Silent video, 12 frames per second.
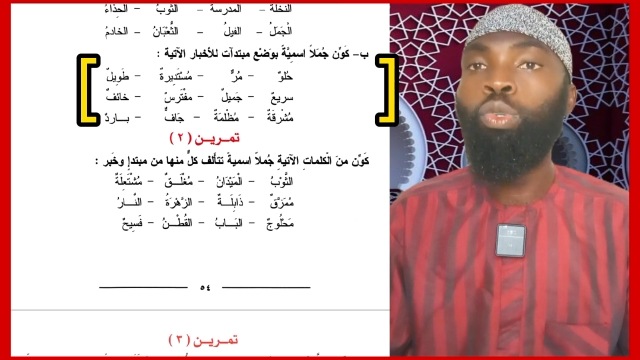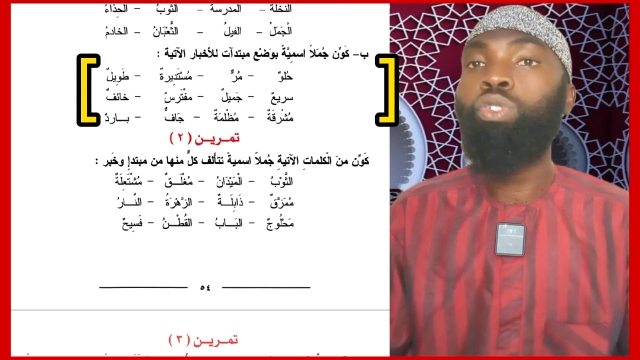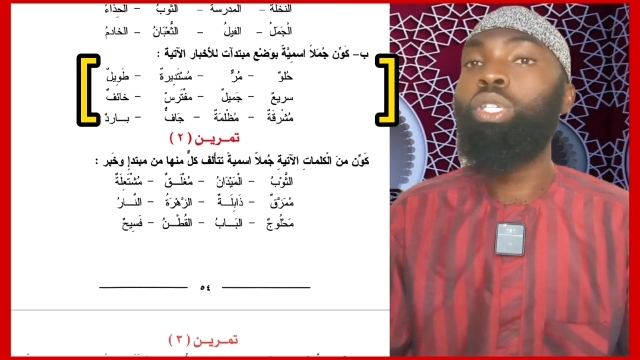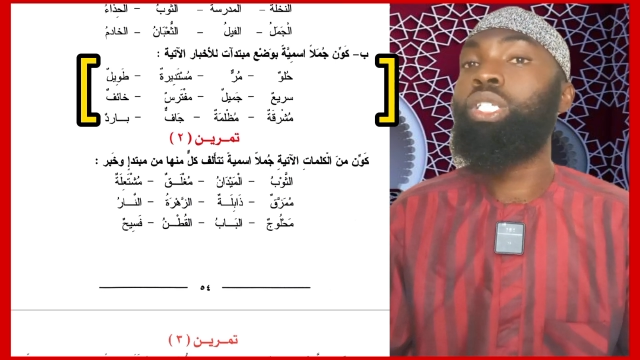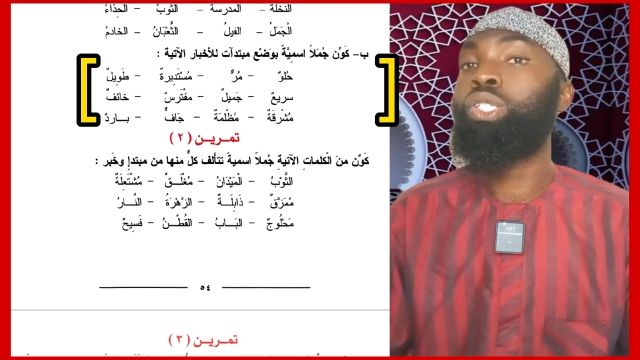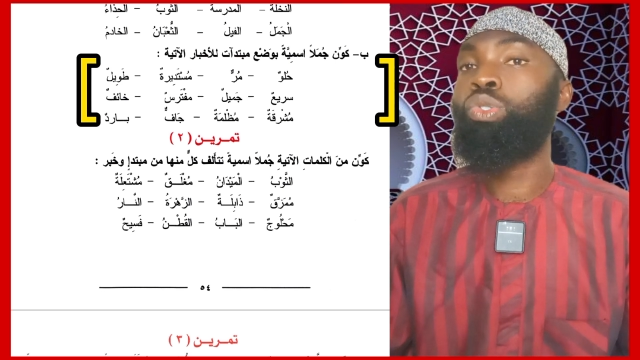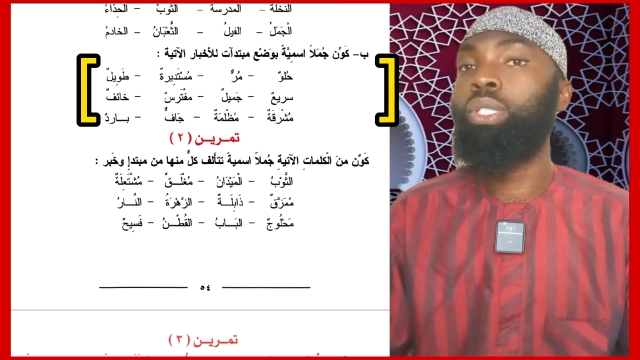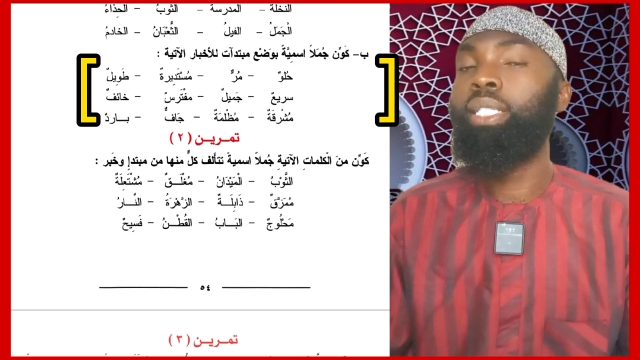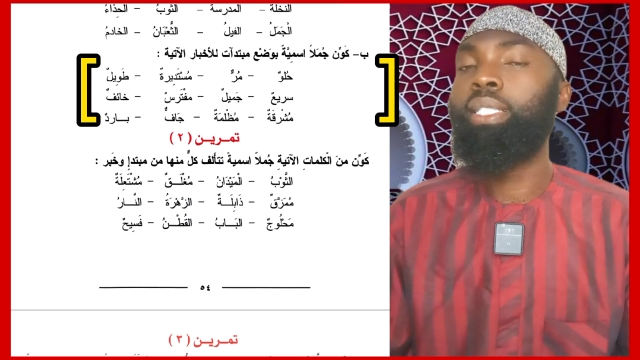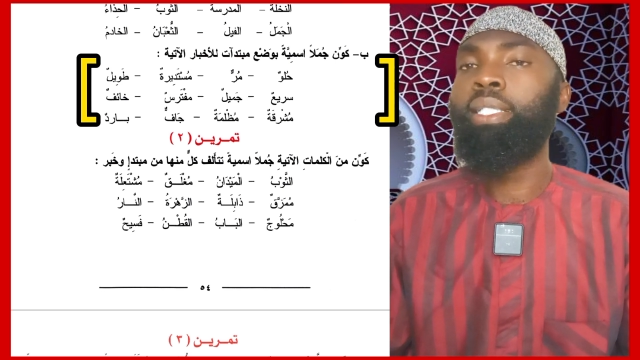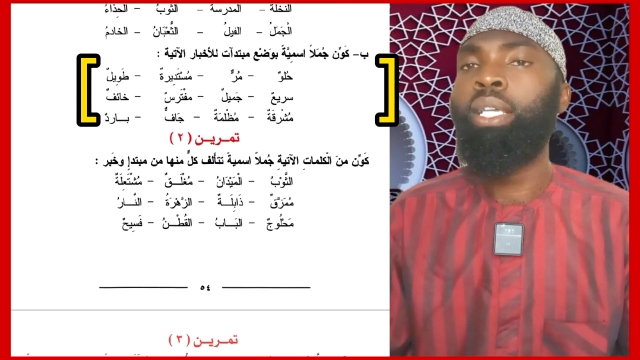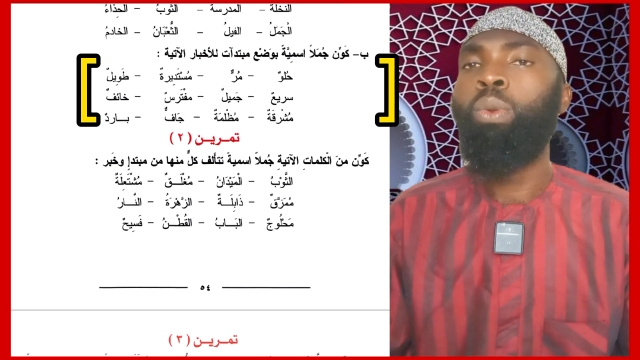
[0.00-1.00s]
which is
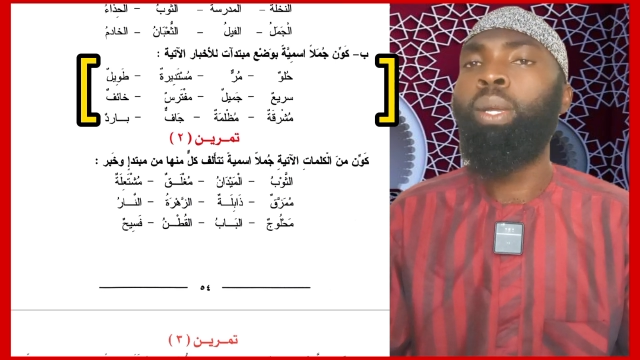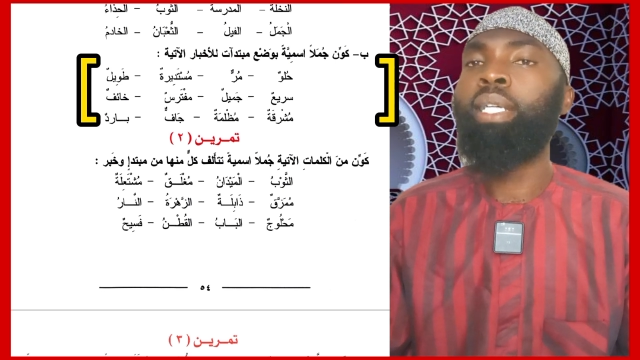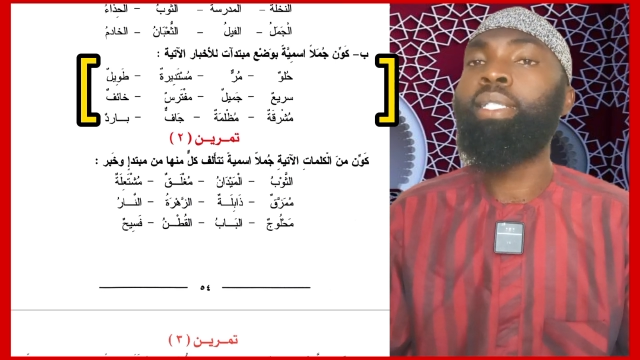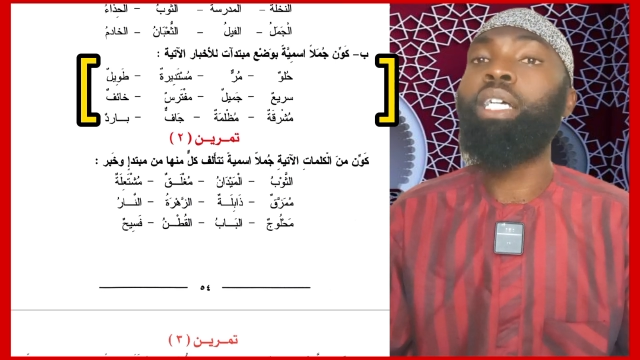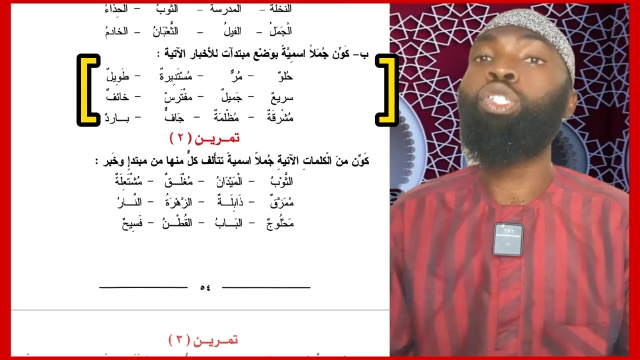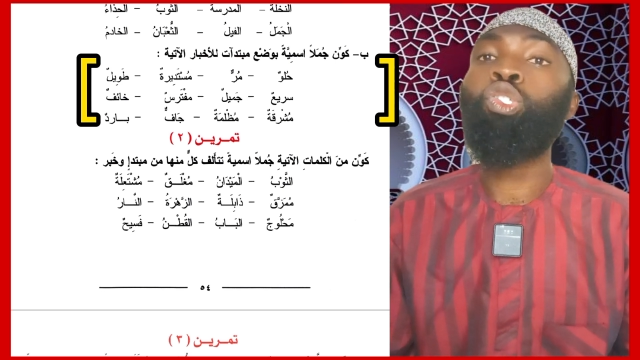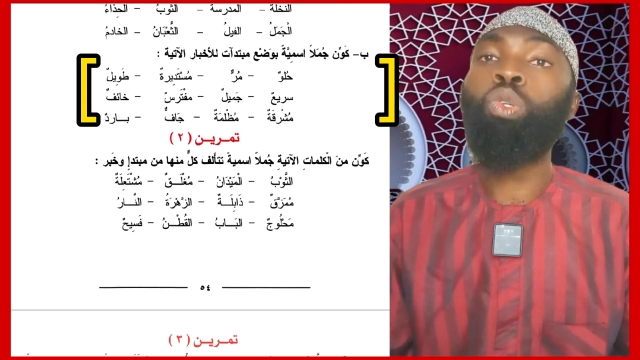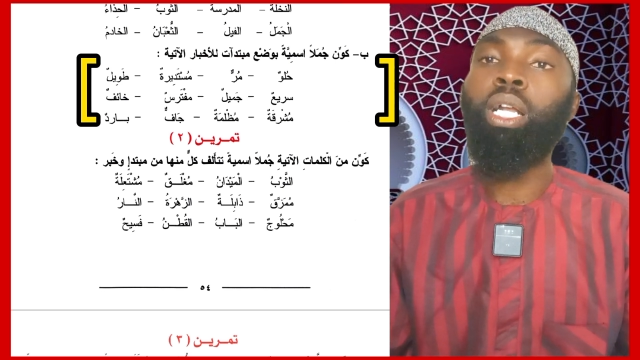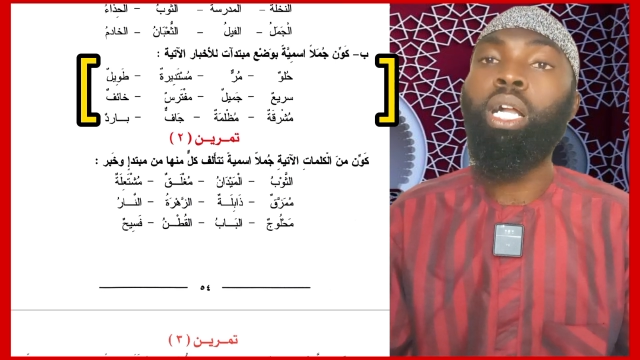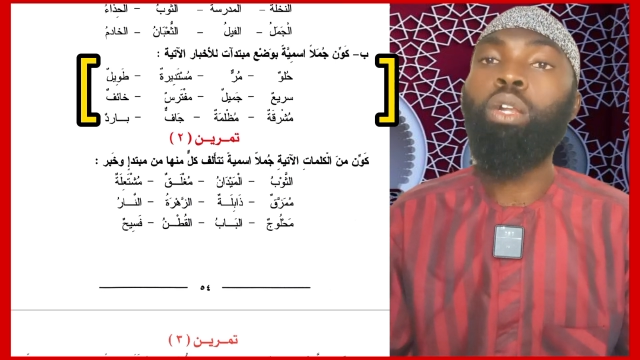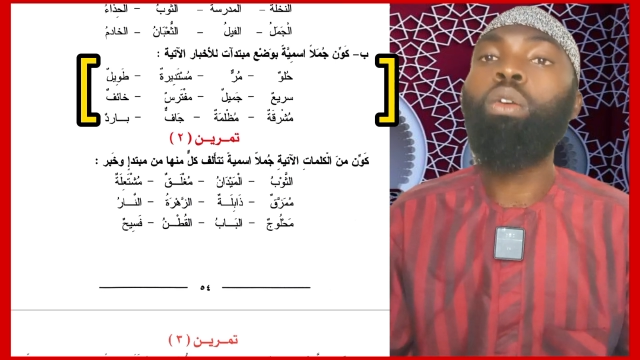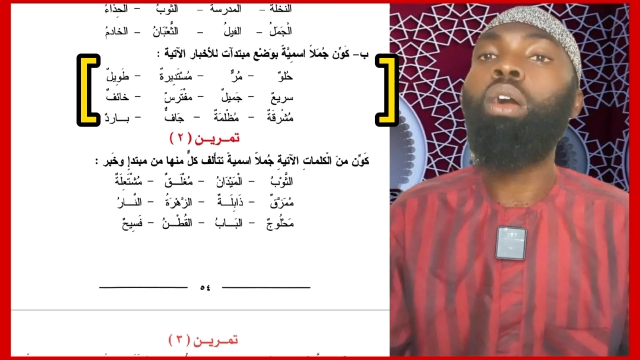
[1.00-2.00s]
sweet. We can say
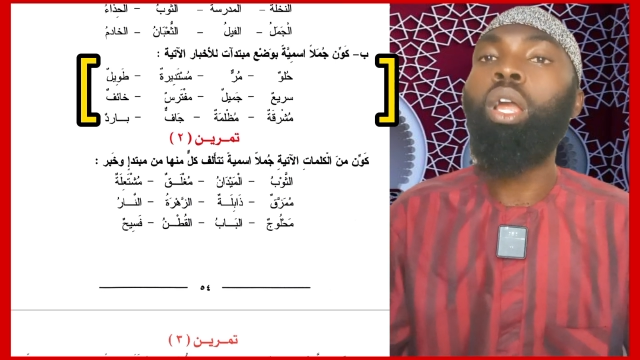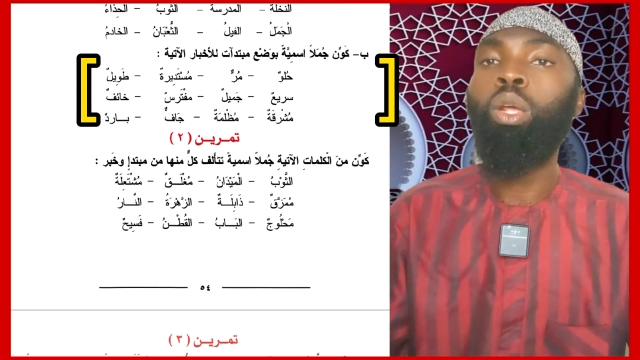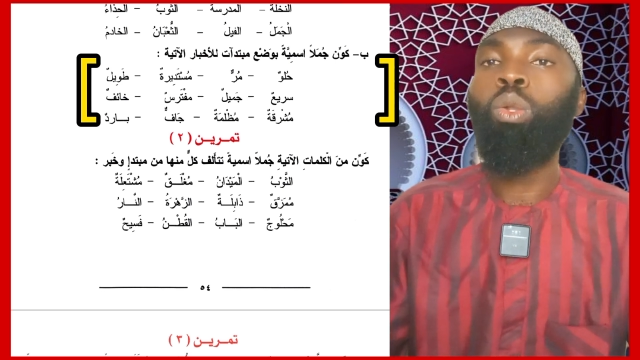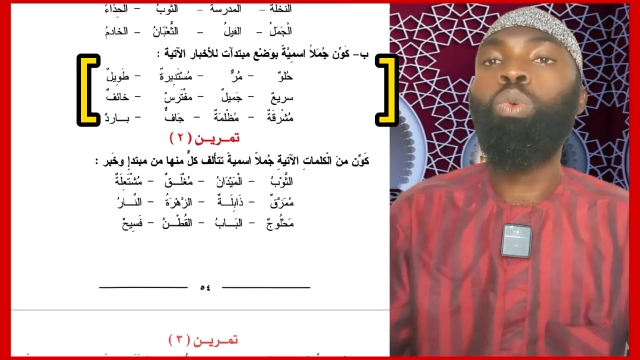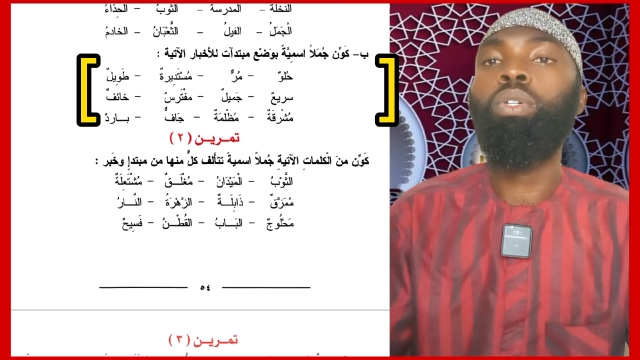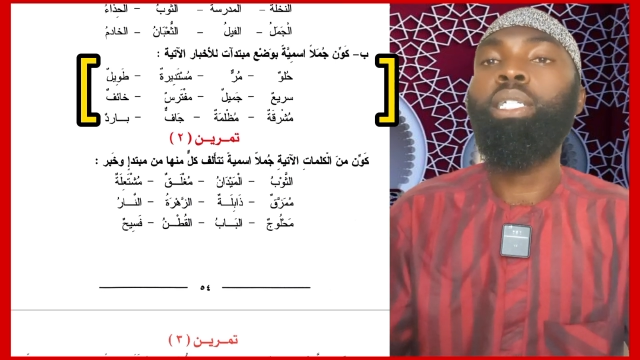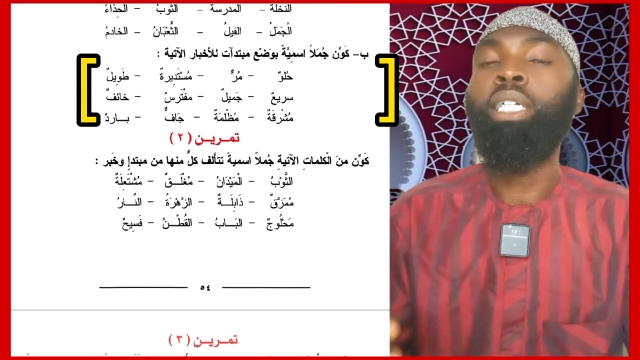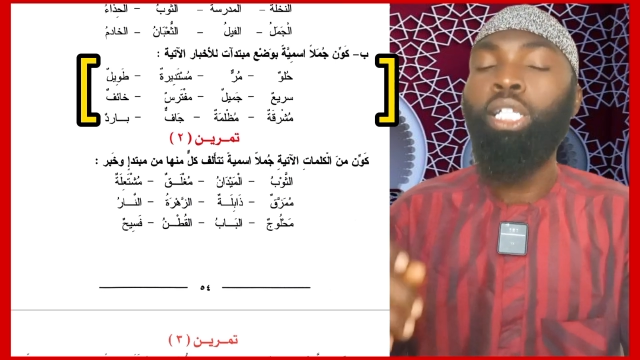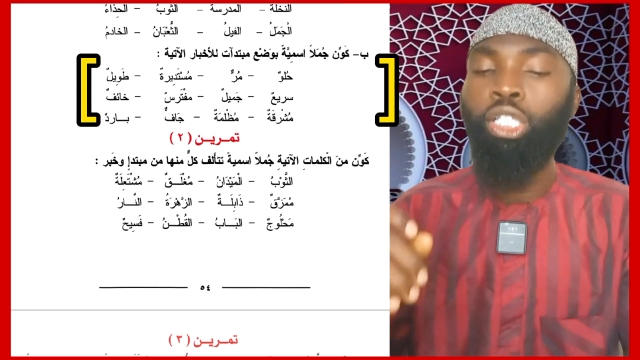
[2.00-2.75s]
as-sukaru hulun.